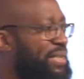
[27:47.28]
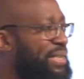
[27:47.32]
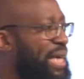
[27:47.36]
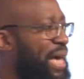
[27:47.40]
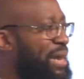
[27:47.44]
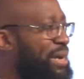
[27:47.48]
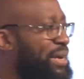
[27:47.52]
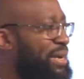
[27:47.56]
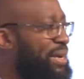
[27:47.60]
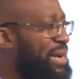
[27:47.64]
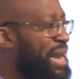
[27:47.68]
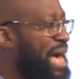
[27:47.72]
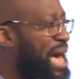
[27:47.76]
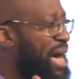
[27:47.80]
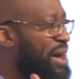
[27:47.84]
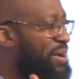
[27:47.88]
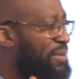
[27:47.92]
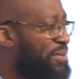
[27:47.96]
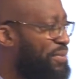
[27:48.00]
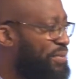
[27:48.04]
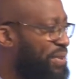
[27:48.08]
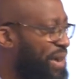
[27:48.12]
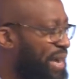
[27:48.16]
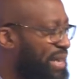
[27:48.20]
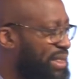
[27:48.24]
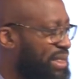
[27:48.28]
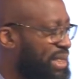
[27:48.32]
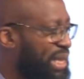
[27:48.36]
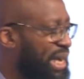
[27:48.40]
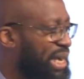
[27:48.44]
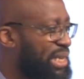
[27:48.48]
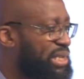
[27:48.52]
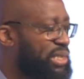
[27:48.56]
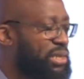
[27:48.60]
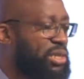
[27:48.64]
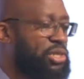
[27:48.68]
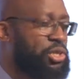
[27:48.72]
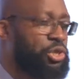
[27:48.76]
that now faith
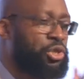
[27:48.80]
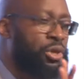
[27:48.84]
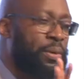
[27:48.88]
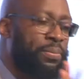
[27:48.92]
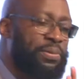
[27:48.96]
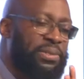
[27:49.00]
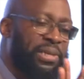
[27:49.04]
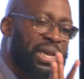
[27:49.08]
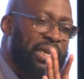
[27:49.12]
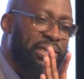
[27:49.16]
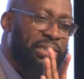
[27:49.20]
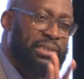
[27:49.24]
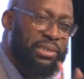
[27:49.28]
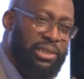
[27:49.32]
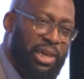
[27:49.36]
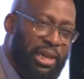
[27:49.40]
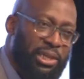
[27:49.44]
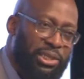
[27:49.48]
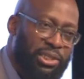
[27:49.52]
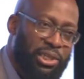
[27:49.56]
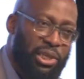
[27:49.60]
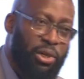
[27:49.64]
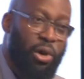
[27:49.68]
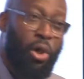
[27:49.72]
is the substantiating